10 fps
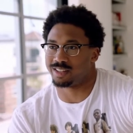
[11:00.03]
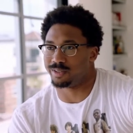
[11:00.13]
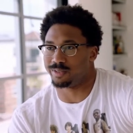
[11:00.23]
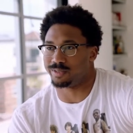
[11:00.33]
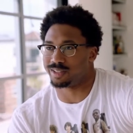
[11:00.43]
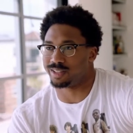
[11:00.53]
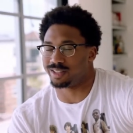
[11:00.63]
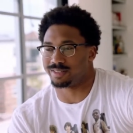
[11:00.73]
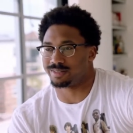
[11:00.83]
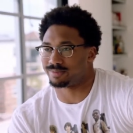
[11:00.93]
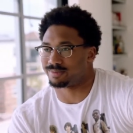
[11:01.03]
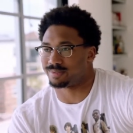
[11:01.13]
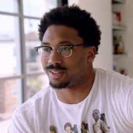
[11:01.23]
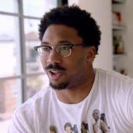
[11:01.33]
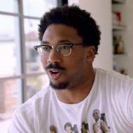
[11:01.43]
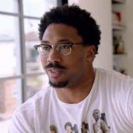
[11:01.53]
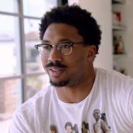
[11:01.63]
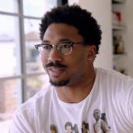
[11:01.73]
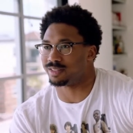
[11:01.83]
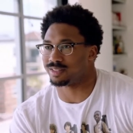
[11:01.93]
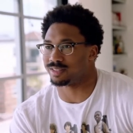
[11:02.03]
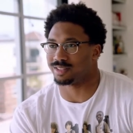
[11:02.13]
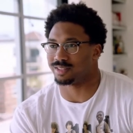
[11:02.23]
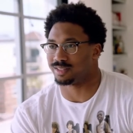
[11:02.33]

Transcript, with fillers: you know, the, all these,